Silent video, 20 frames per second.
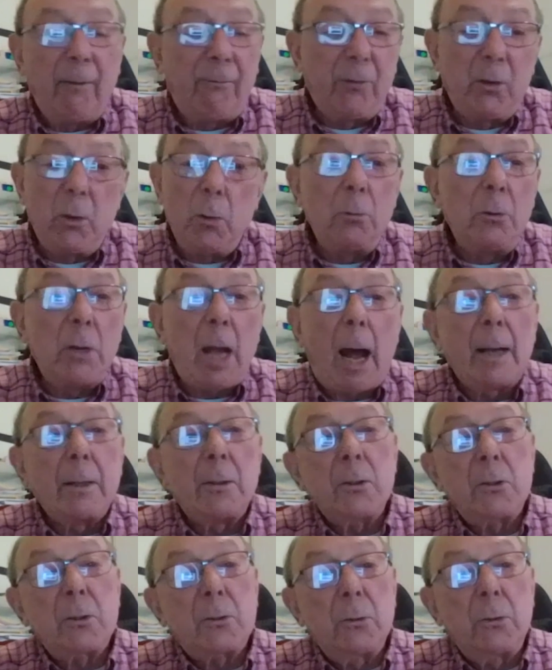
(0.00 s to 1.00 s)
if you
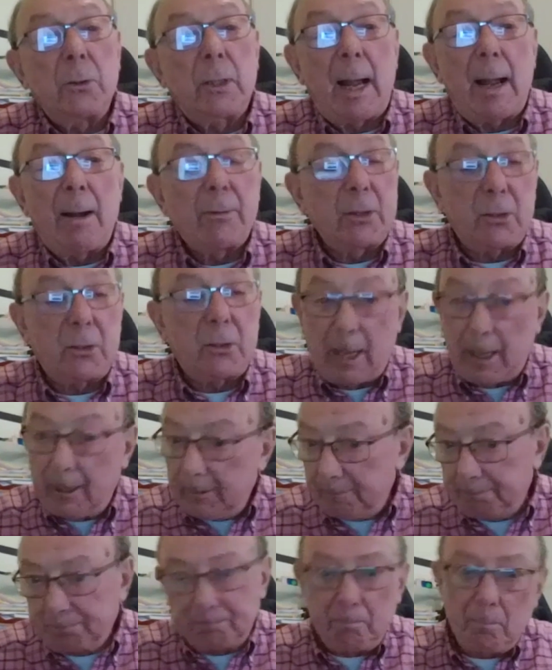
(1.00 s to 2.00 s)
understood how to
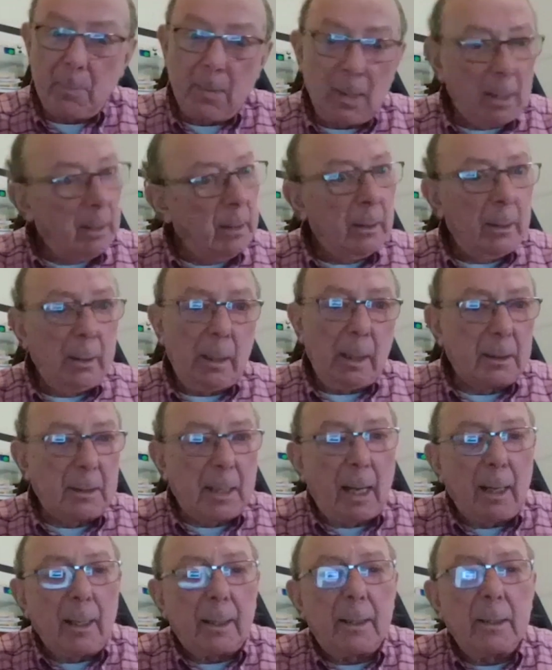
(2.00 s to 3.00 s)
sell a
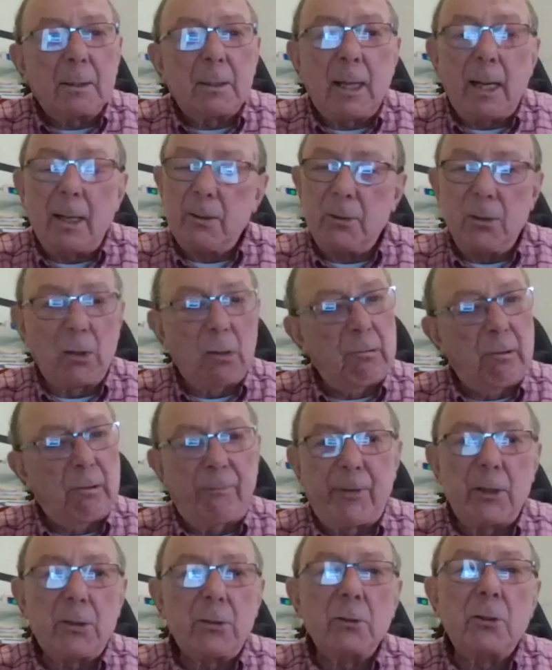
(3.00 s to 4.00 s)
delicatessen or
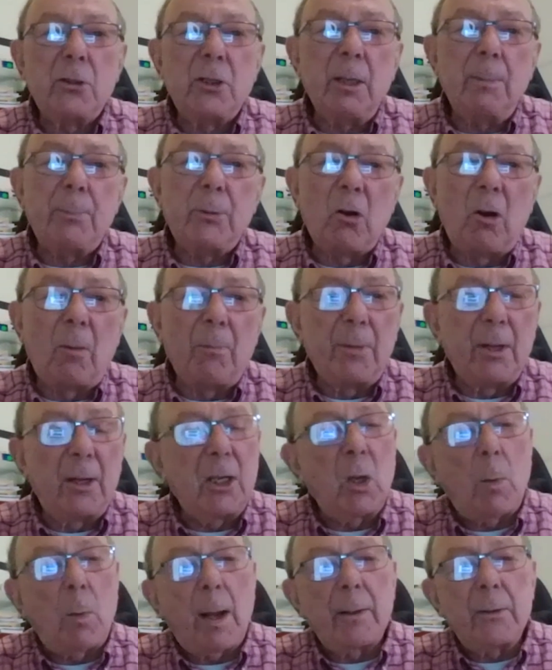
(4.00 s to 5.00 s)
a fish and chip shop,
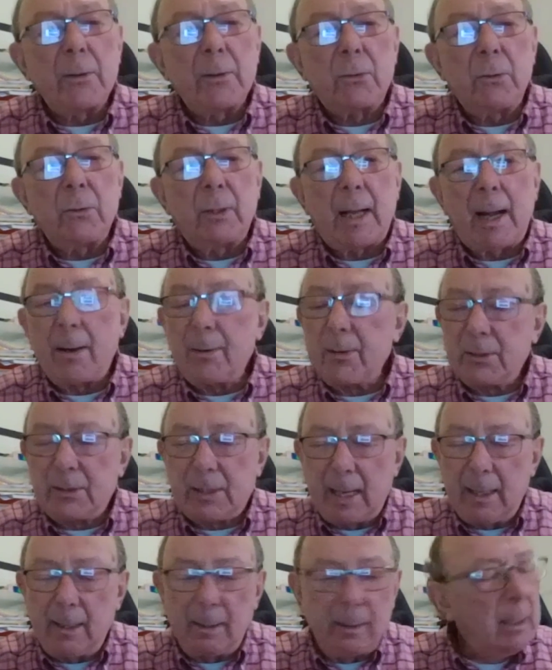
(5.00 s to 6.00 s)
then you understood how to
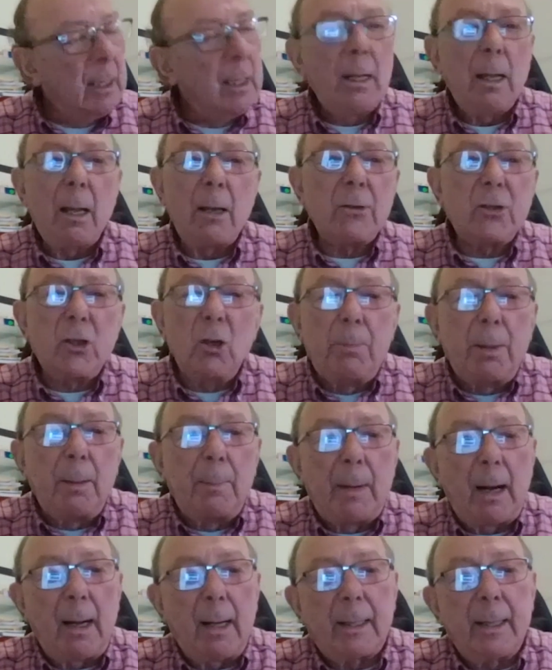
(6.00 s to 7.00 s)
sell a
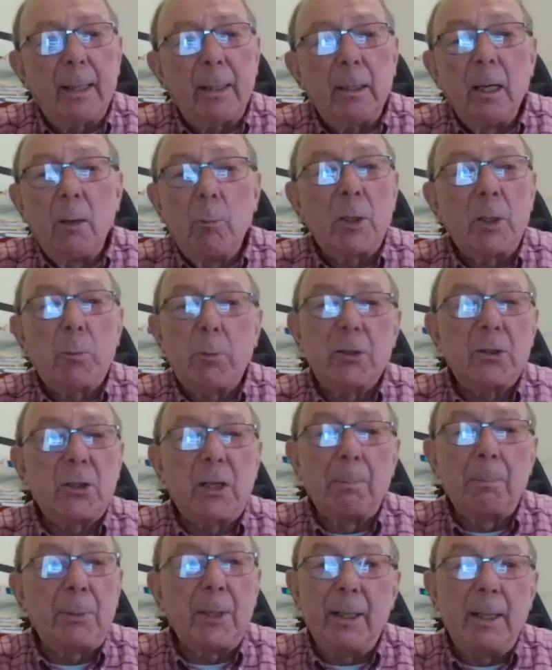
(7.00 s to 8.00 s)
supermarket, which was
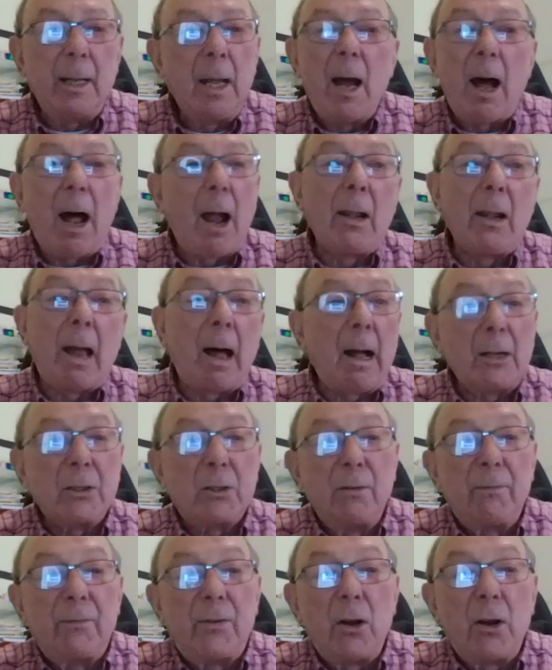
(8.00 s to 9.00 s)
simply a
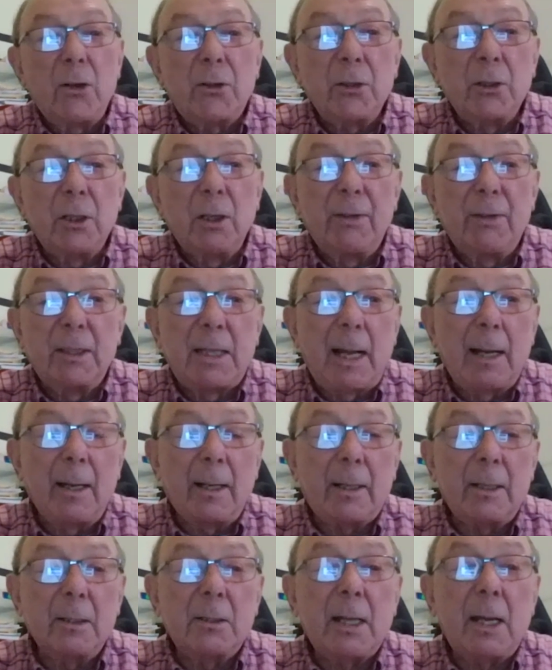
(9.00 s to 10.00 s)
larger version of a
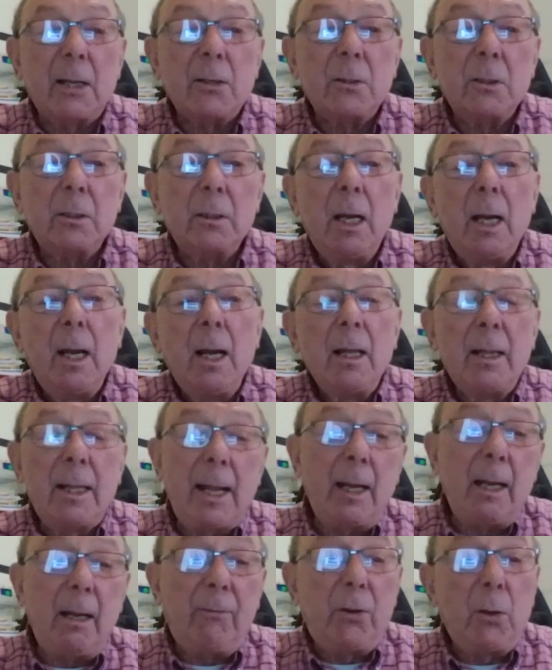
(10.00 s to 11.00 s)
delicatessen.
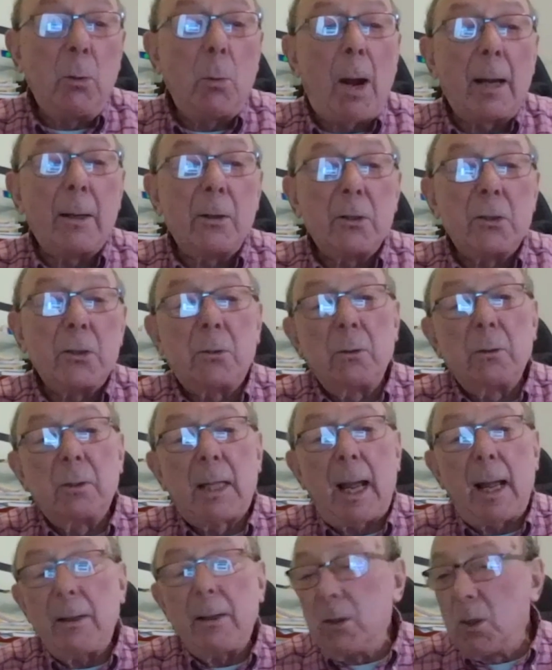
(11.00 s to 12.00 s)
Then if you
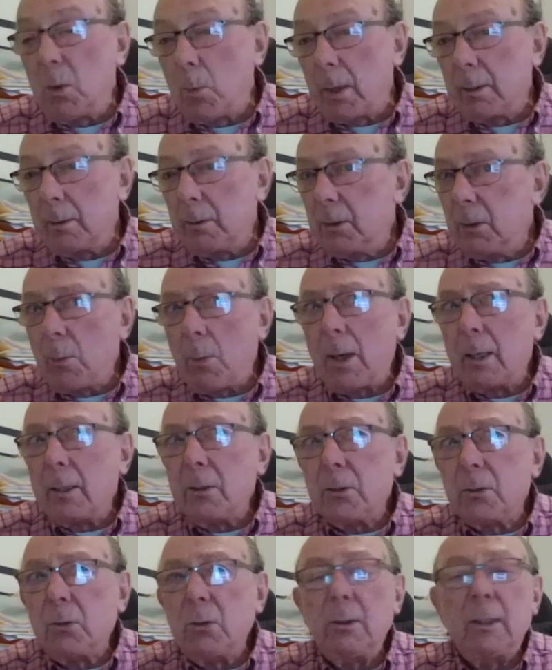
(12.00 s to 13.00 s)
understood that, you
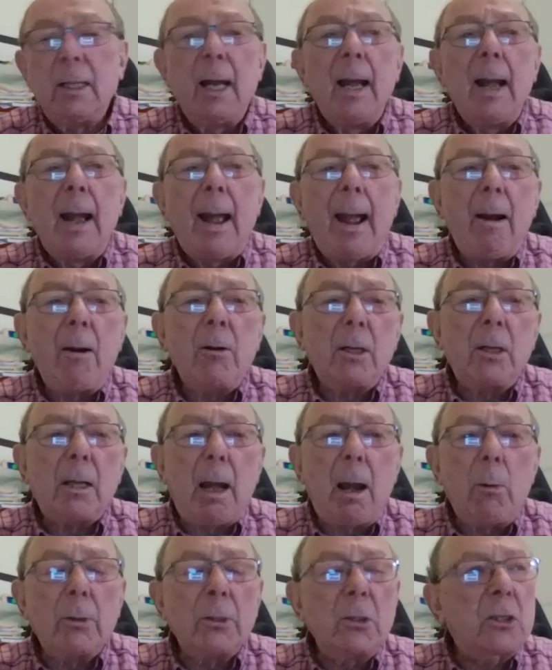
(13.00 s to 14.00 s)
understood how to
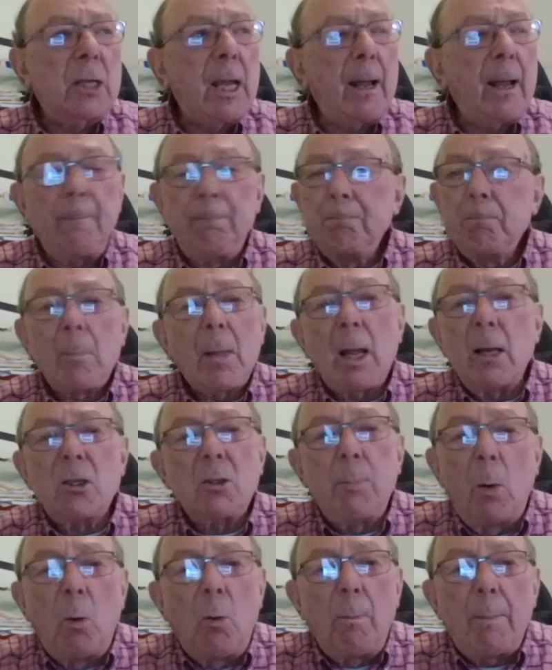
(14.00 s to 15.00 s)
go and sell a
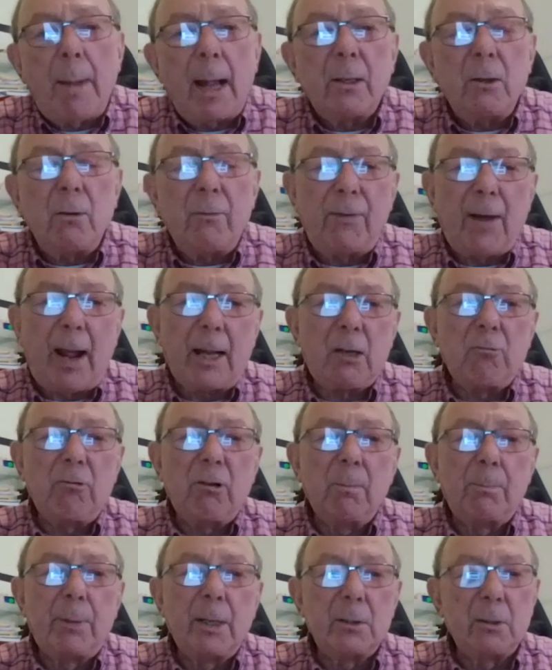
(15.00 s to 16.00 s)
small
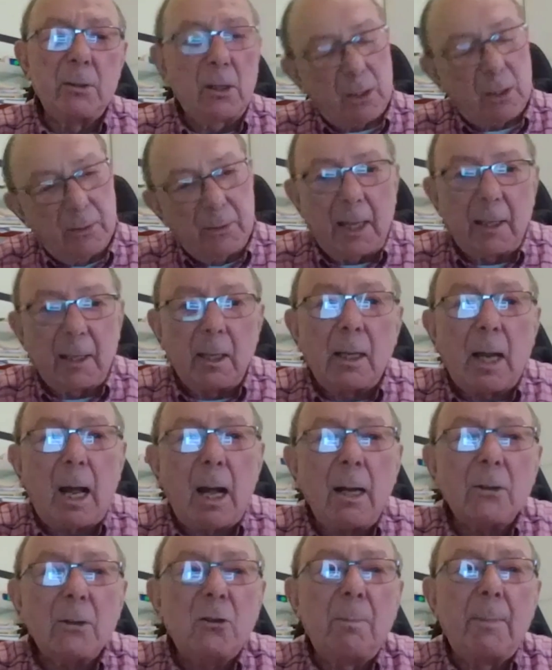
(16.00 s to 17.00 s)
manufacturing business, and then a
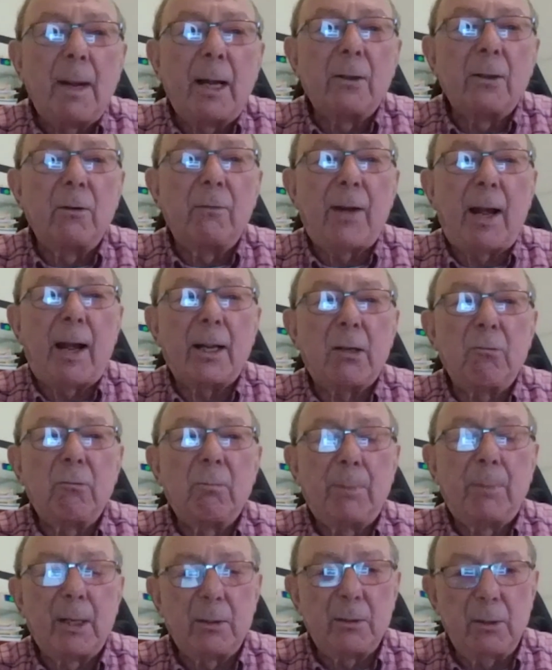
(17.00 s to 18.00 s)
larger
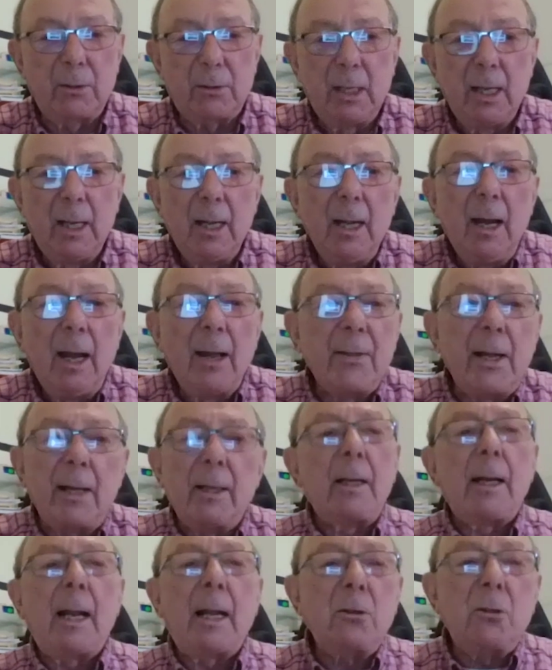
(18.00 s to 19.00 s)
manufacturing business, and
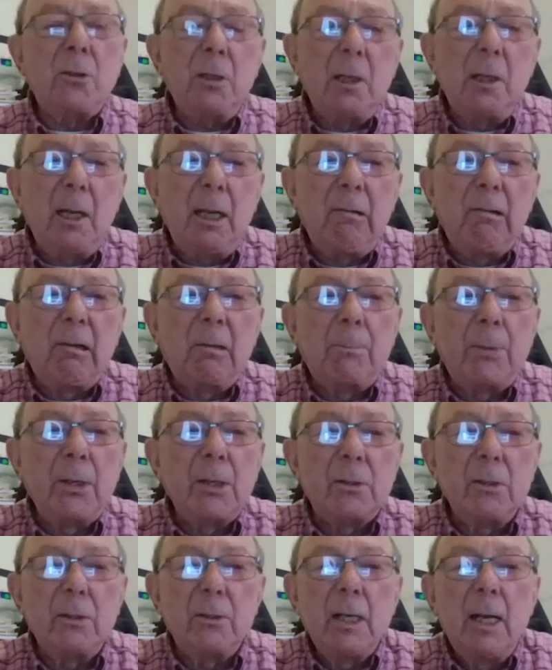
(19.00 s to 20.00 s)
then an engineering
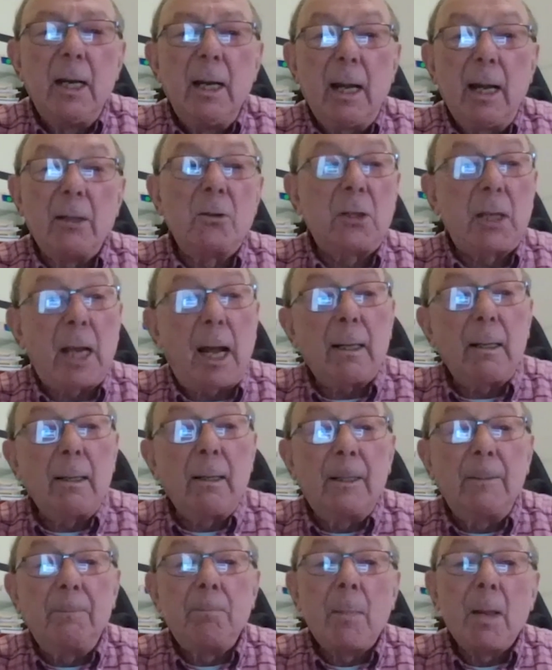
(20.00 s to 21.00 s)
business. And
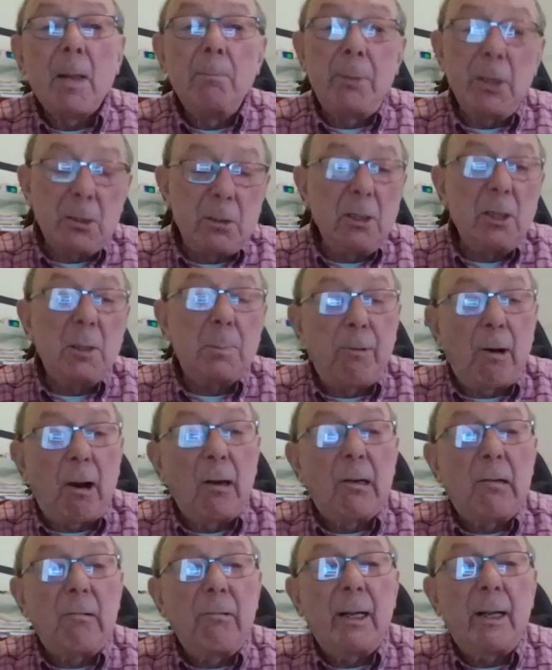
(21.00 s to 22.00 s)
suddenly, business
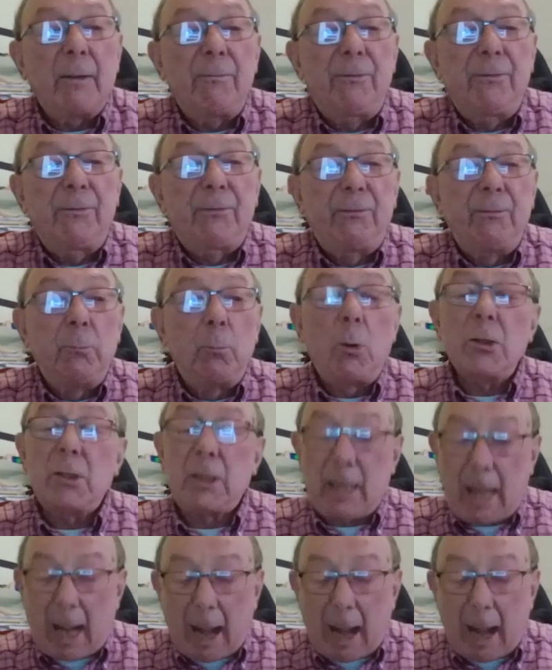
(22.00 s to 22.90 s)
brokering was